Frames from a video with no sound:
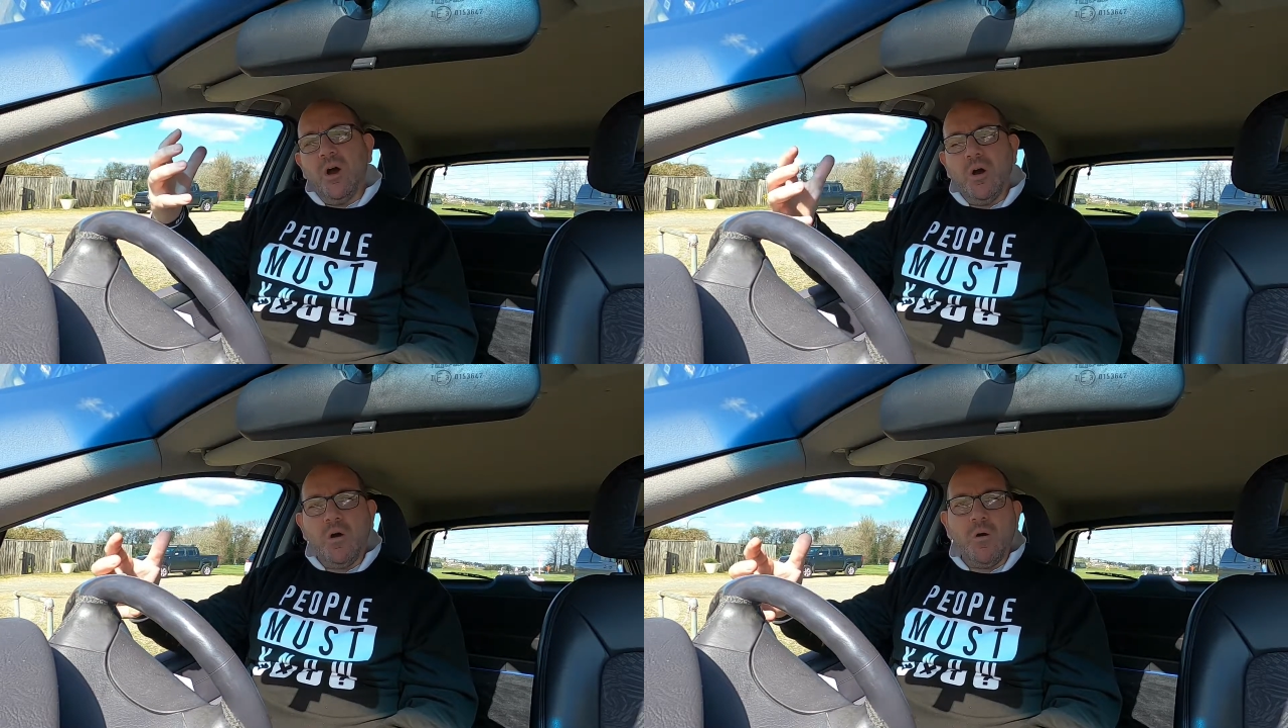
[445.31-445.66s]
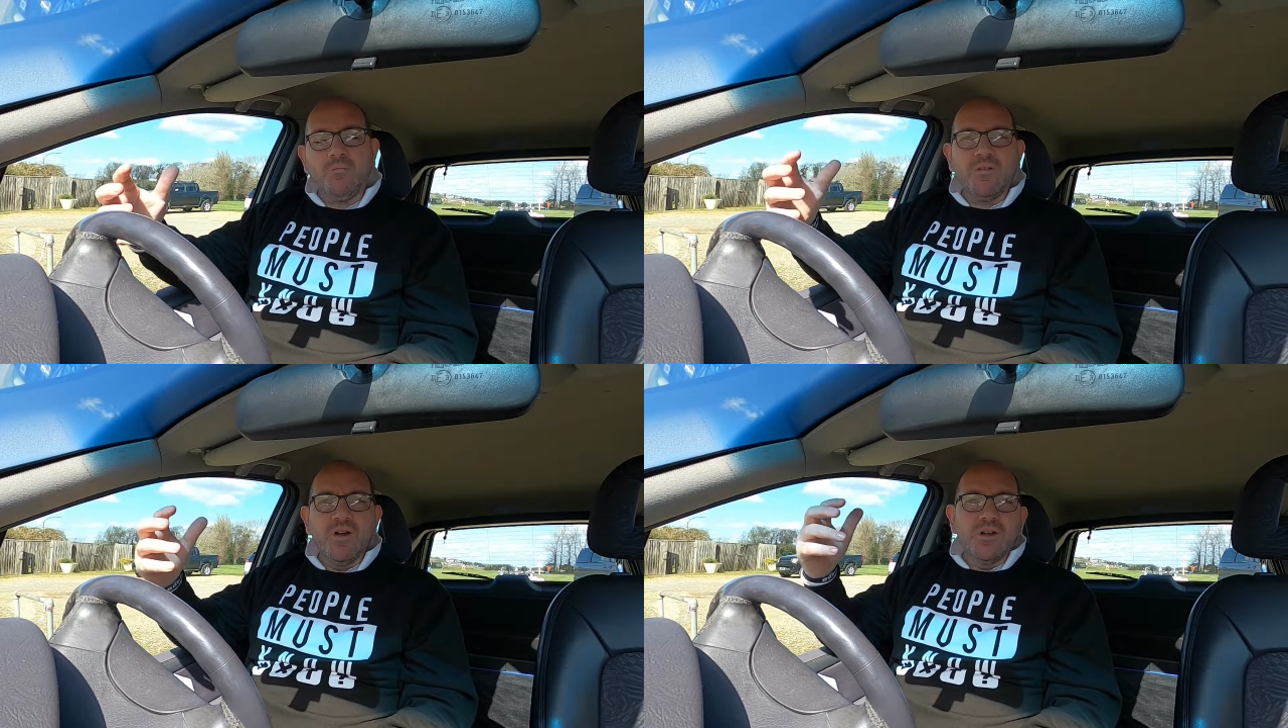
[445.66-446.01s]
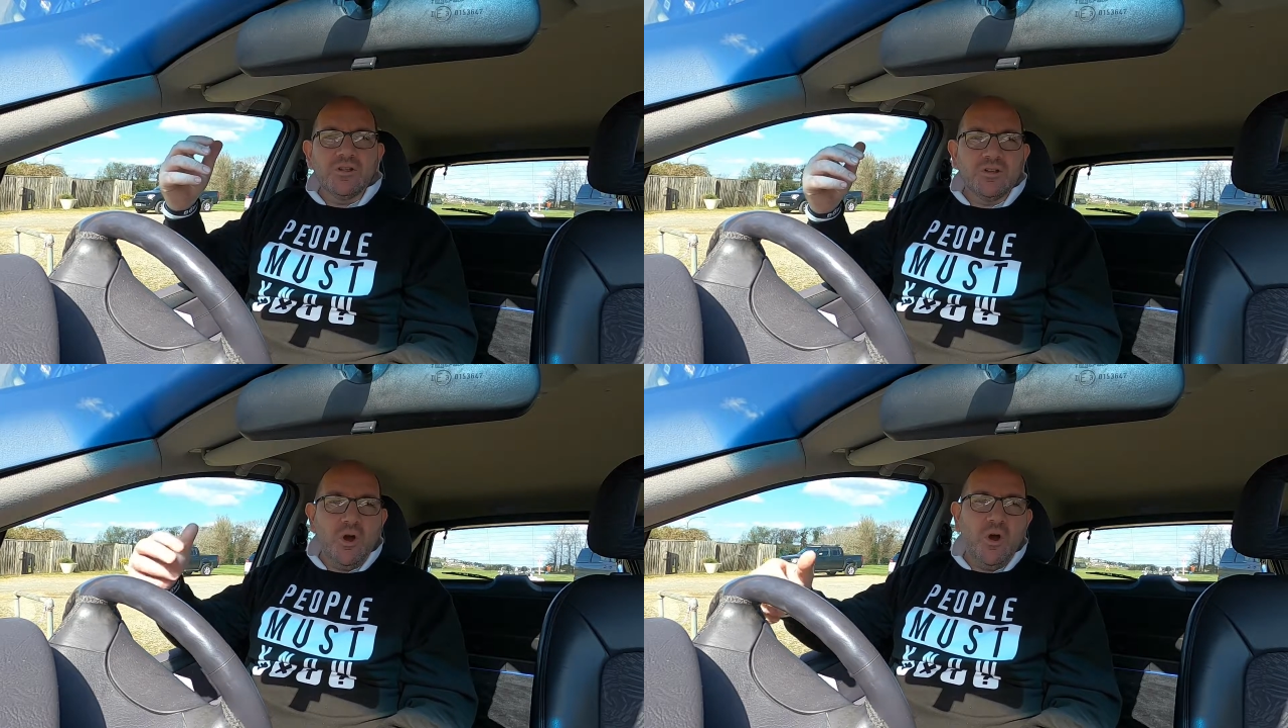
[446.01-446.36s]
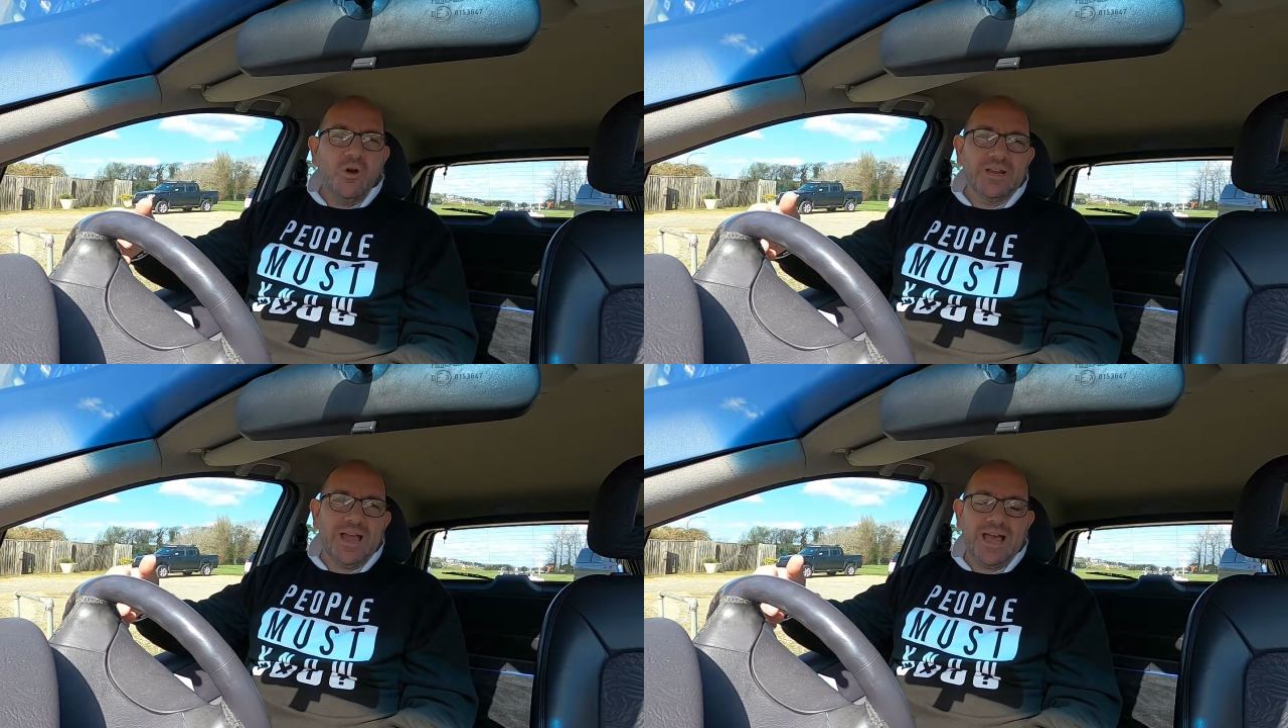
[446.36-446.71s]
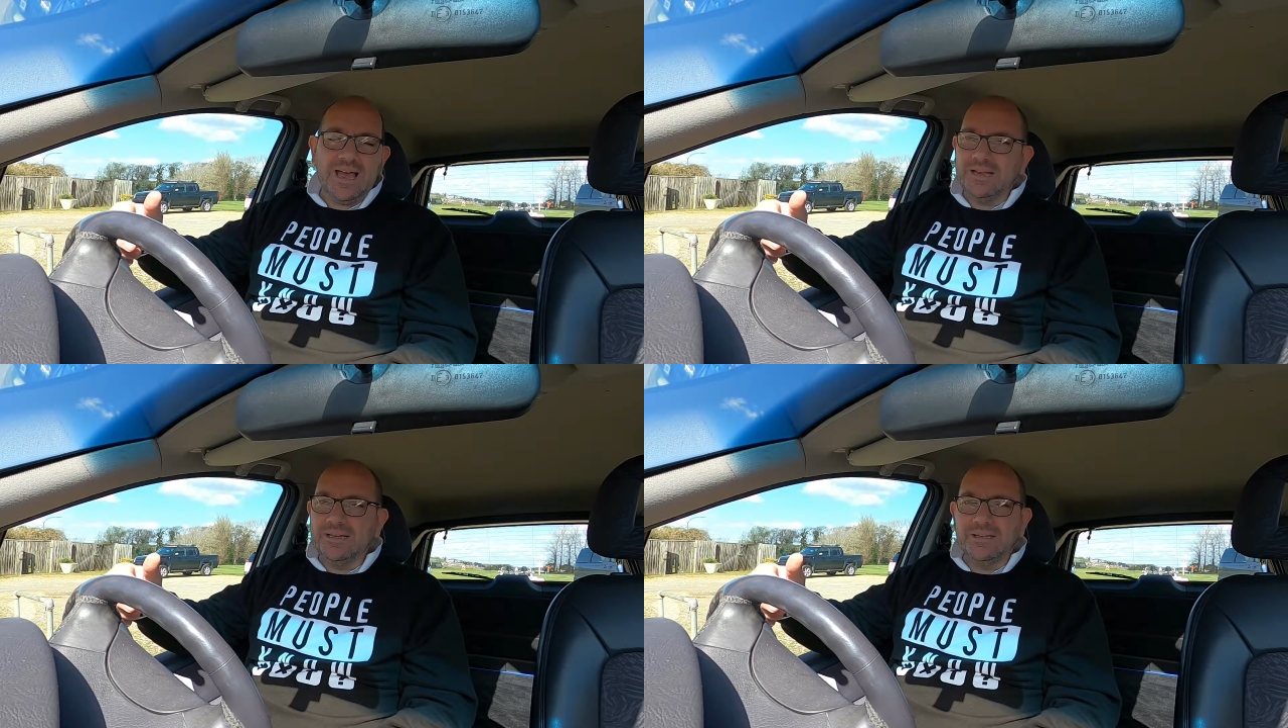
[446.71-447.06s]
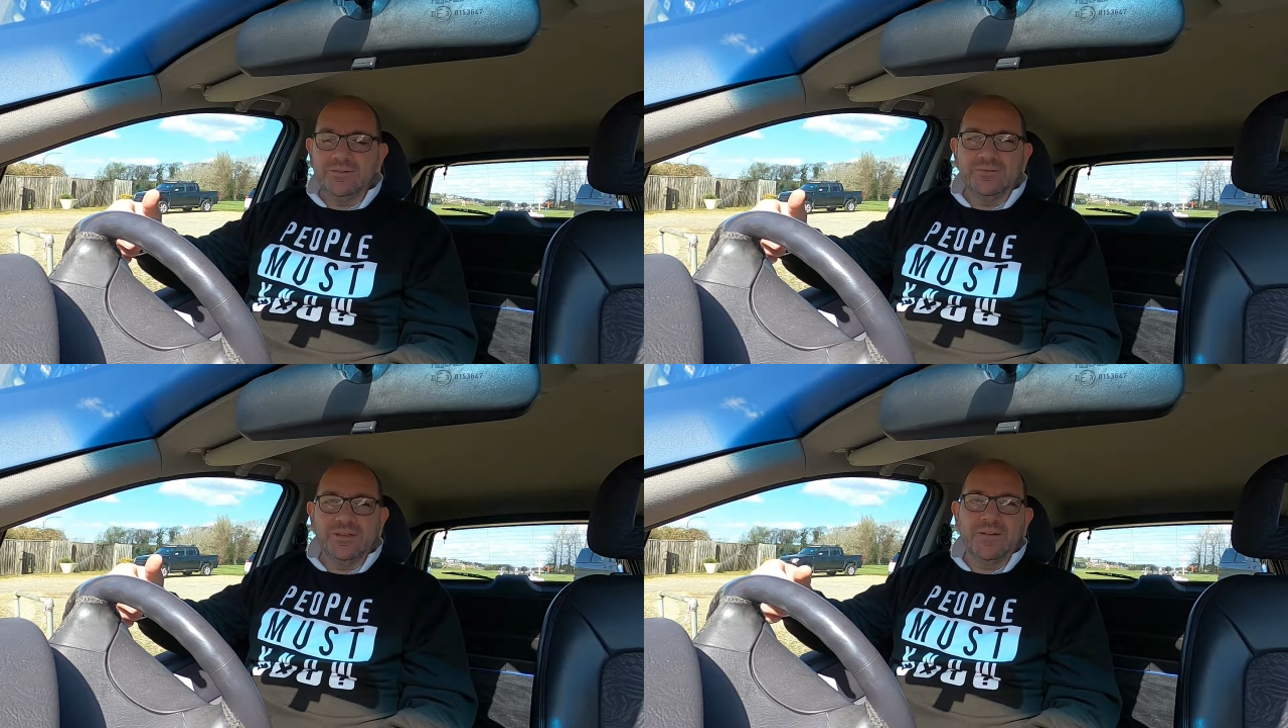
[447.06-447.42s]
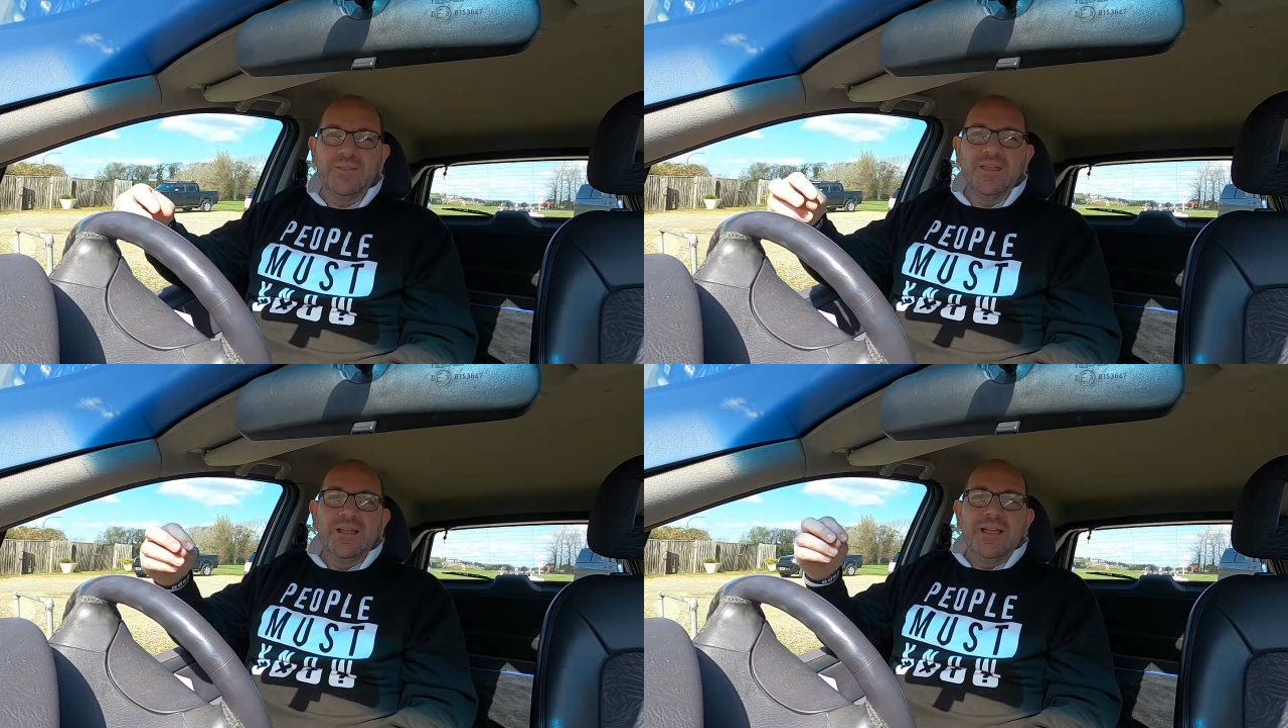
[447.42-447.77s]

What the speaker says: of God. Hallelujah.